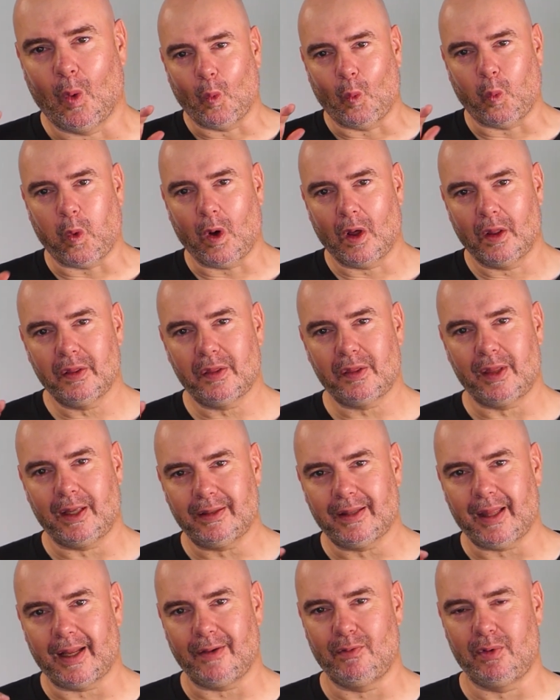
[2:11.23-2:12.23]
one
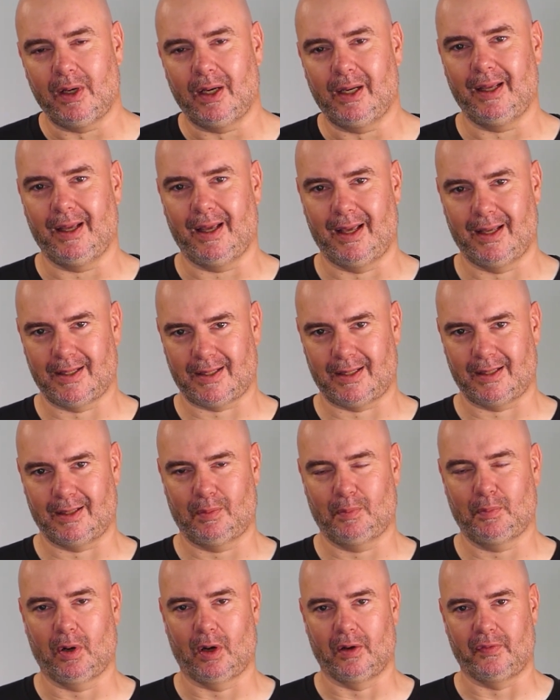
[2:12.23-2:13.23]
thing that really
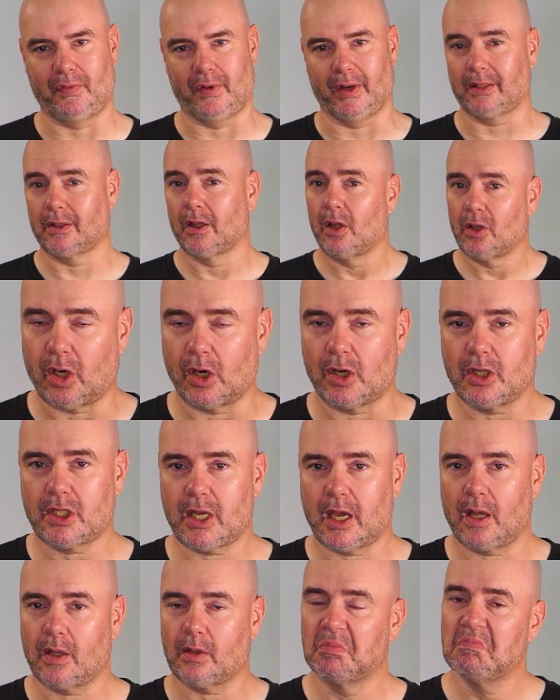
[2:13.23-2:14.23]
isn't perfect.
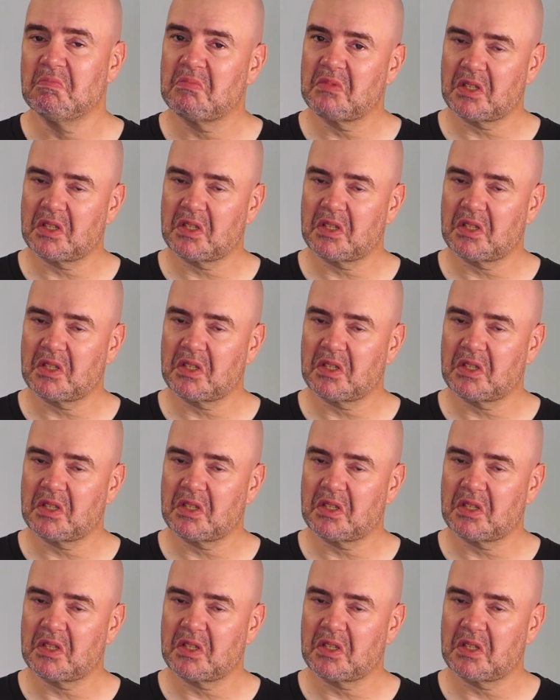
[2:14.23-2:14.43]
Turns out,